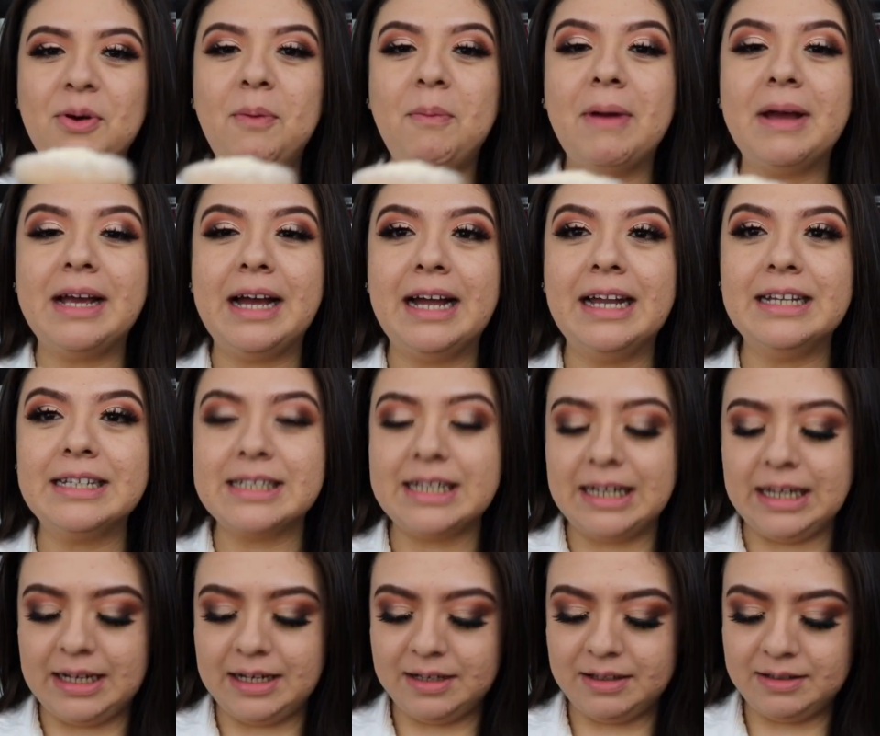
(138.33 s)
Oh my god, it's a
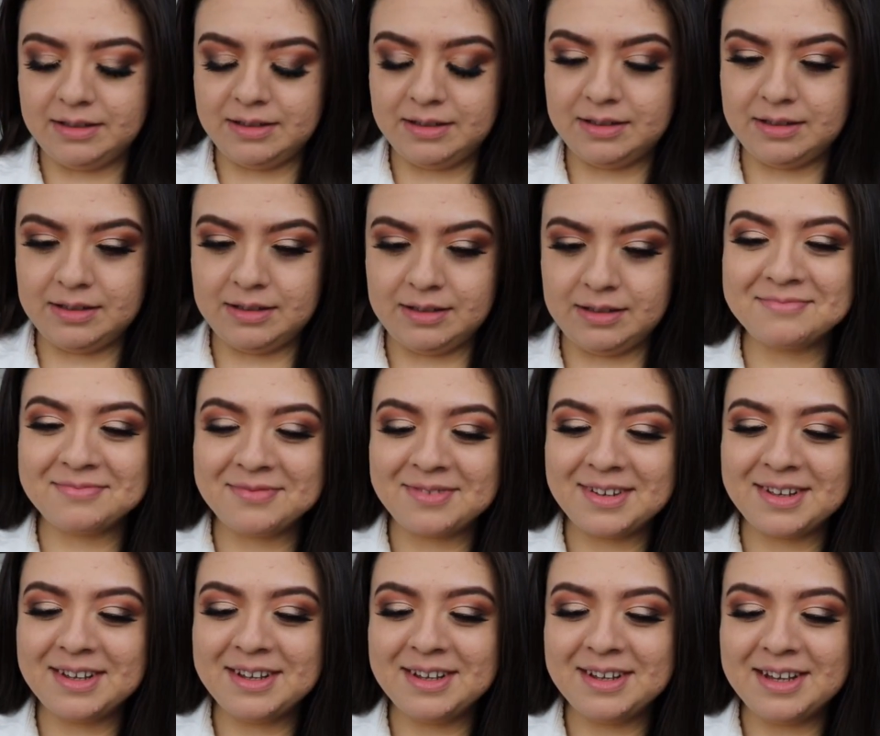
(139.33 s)
lot.
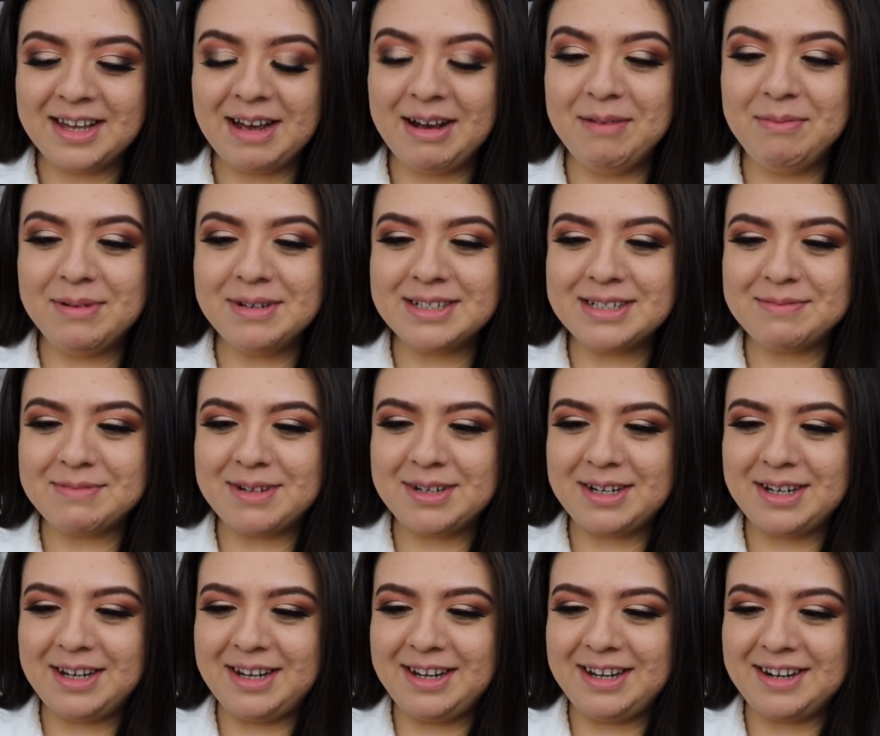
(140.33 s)
I'll put some
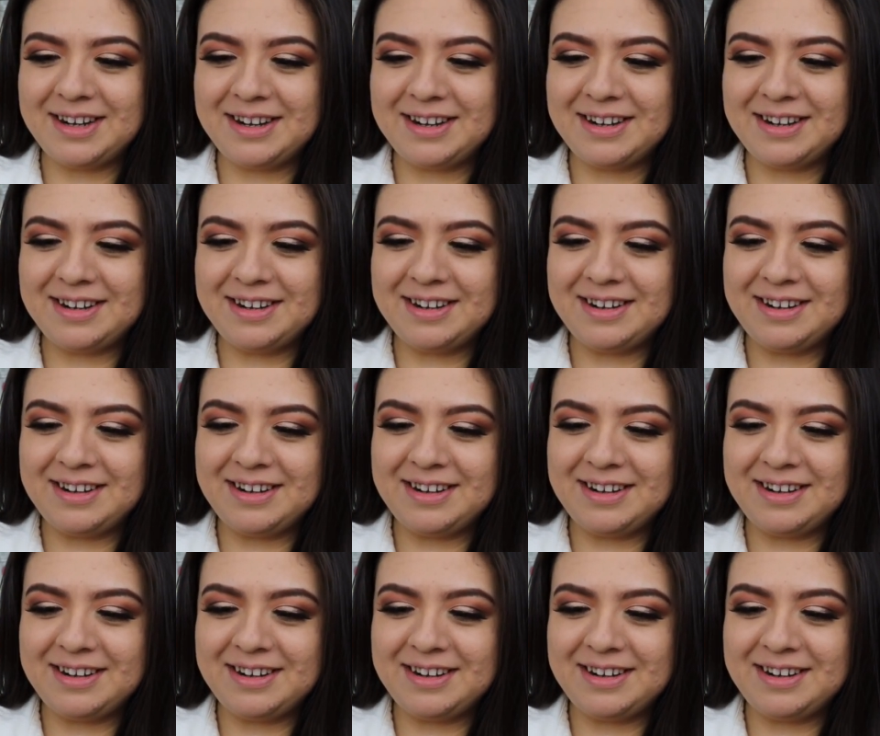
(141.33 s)
on here.